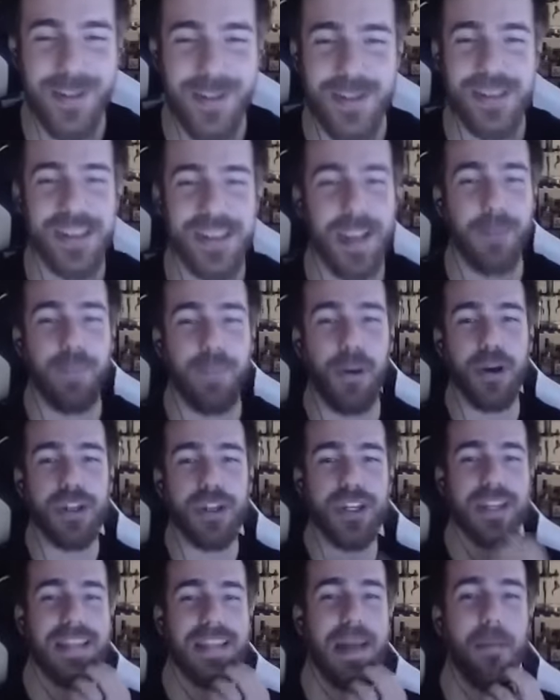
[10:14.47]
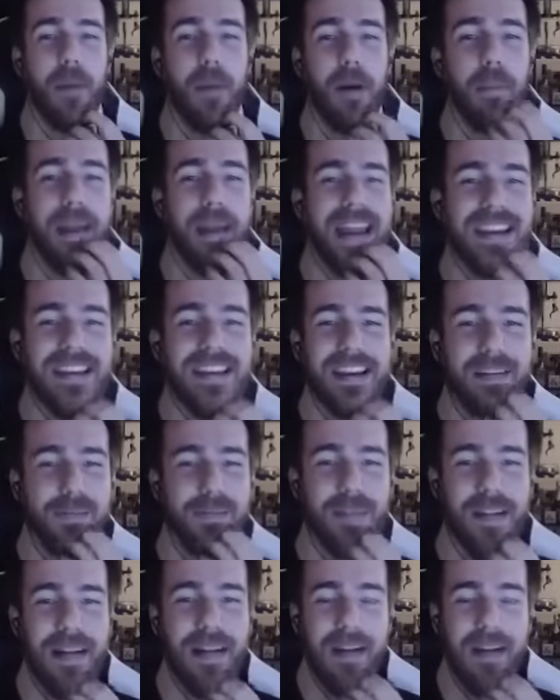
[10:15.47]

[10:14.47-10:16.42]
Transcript: Just like pushing that momentum.